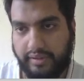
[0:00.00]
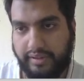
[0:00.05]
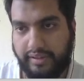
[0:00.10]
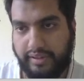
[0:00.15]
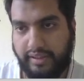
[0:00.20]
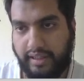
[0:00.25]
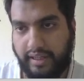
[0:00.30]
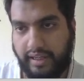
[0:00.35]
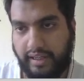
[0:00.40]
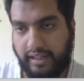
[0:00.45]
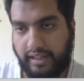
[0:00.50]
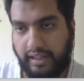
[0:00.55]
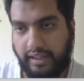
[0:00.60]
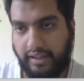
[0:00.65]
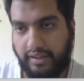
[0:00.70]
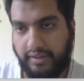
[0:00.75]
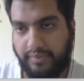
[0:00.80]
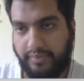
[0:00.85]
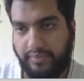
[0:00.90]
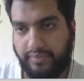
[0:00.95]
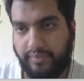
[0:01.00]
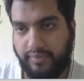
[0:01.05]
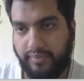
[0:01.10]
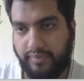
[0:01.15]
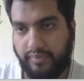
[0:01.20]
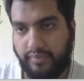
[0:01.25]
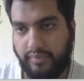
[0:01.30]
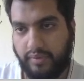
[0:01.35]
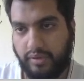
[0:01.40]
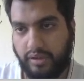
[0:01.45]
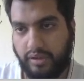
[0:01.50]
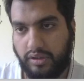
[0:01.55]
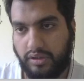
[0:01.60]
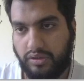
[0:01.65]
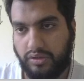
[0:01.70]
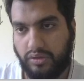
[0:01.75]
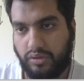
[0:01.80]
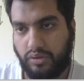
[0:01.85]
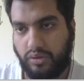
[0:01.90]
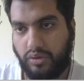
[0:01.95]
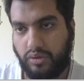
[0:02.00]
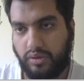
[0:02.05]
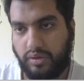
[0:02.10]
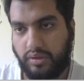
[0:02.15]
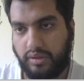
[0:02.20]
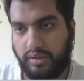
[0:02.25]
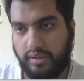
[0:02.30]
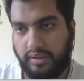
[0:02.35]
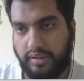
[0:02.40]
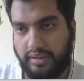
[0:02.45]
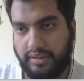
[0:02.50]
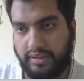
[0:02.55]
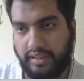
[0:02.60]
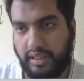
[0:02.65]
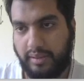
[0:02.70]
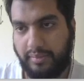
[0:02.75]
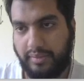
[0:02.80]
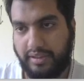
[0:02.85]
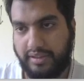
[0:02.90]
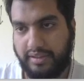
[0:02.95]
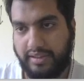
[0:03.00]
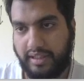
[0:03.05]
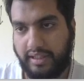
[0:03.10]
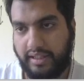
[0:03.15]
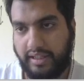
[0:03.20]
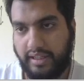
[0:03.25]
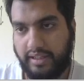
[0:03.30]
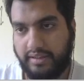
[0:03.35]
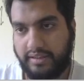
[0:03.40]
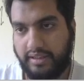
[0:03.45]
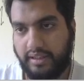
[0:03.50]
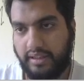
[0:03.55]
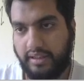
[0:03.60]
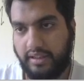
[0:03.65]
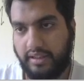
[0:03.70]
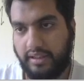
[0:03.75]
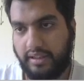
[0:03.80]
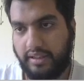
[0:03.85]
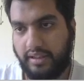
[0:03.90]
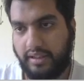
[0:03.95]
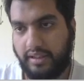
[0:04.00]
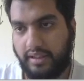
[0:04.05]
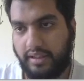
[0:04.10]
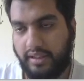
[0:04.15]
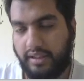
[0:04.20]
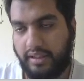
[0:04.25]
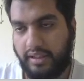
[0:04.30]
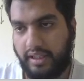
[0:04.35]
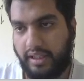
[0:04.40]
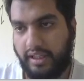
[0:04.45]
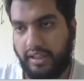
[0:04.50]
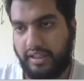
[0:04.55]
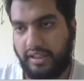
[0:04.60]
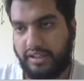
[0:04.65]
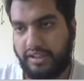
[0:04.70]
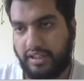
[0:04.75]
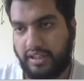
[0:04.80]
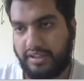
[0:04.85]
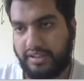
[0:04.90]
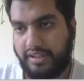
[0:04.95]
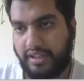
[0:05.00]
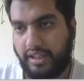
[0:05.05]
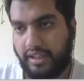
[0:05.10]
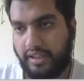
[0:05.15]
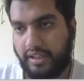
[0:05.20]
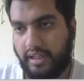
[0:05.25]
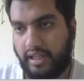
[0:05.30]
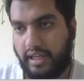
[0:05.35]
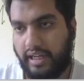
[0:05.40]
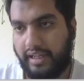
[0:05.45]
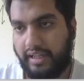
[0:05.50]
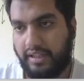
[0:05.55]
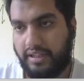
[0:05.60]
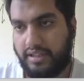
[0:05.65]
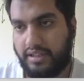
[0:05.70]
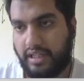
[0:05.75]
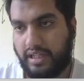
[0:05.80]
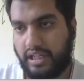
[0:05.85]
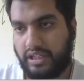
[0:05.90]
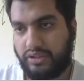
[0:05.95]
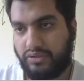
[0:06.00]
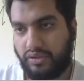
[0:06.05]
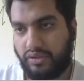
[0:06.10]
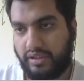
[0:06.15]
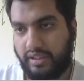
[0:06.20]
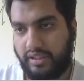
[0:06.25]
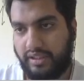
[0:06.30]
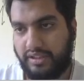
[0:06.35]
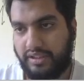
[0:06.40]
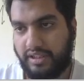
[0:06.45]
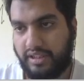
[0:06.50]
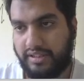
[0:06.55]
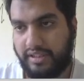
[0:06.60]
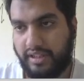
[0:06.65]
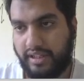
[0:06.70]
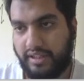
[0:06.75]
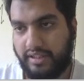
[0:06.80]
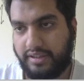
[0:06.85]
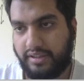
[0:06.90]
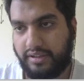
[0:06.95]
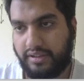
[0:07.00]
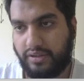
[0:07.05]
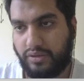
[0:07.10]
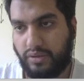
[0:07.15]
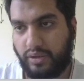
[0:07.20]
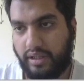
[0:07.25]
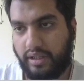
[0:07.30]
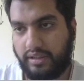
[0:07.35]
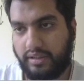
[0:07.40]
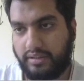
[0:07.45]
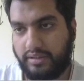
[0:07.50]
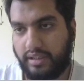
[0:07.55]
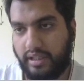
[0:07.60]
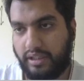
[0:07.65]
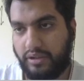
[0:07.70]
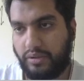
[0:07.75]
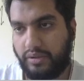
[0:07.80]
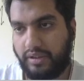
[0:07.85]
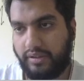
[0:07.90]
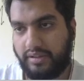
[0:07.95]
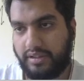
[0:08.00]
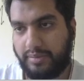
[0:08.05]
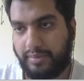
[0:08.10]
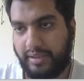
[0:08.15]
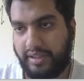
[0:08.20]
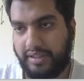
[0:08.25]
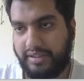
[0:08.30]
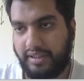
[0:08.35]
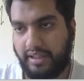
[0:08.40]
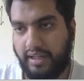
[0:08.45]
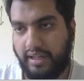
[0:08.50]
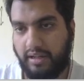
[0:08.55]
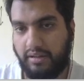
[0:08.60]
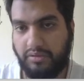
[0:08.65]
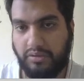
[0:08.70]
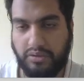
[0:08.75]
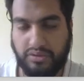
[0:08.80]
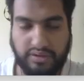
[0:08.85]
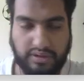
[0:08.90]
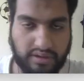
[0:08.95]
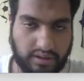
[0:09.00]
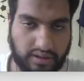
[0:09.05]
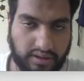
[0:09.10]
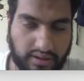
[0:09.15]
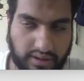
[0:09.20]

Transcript: correctly. So this can be said as the initial state. IS stands for the initial states. So as I don't have space here, I'll use the